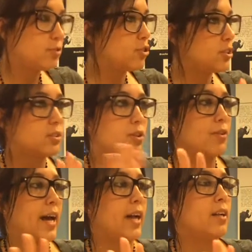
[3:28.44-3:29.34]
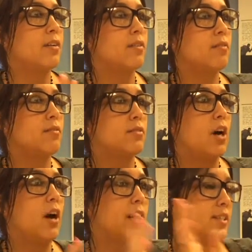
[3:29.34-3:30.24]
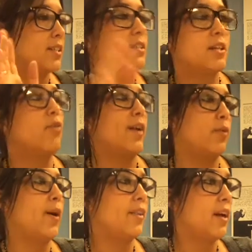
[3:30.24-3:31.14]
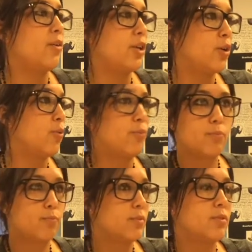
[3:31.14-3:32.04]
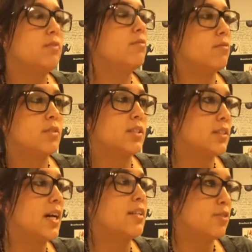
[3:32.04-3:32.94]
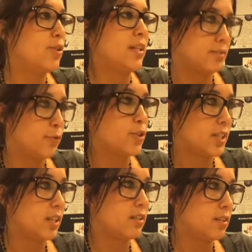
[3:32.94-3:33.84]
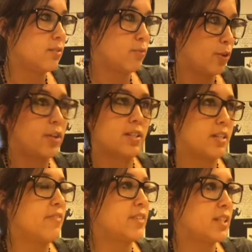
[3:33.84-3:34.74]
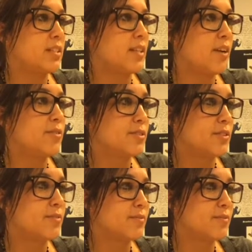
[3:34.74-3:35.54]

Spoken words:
just so that the audience can tell right away that, this is not 2014. We're in the 70s now. So.